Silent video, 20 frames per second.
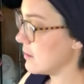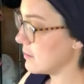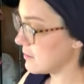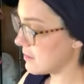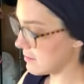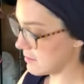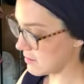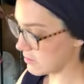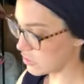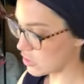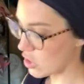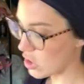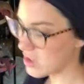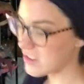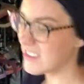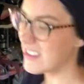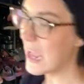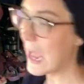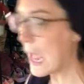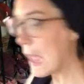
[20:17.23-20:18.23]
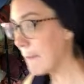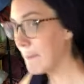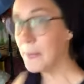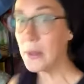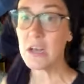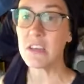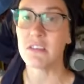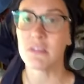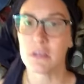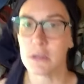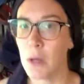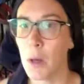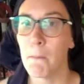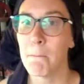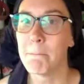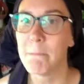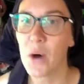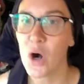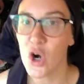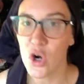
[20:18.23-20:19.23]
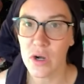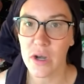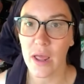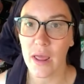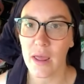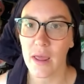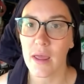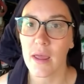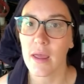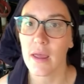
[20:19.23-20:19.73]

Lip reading: This is called tapas, the burning.